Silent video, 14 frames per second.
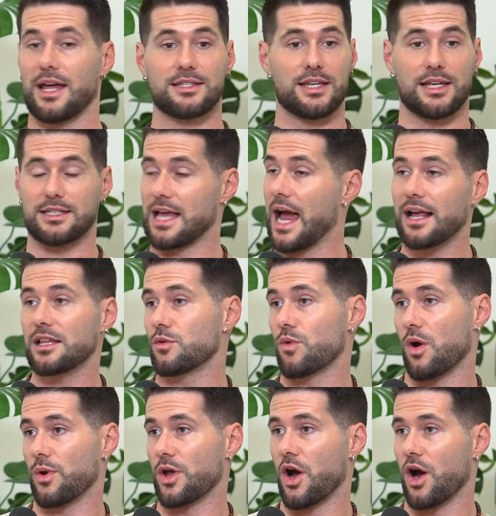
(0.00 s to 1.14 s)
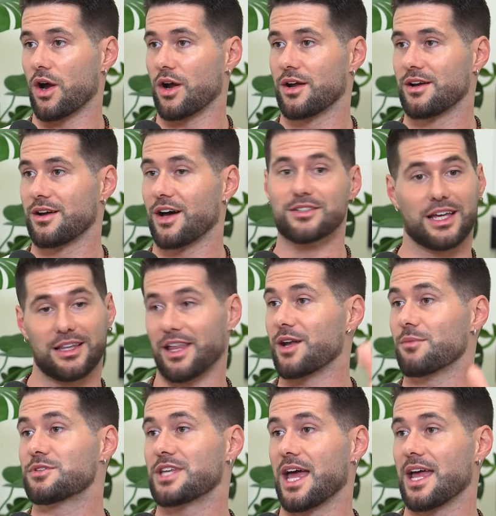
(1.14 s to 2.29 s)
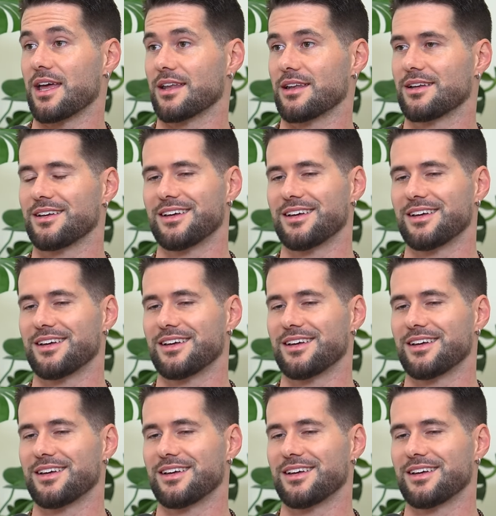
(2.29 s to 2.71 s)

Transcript: That's exactly That's exactly right. I was like, let him say it.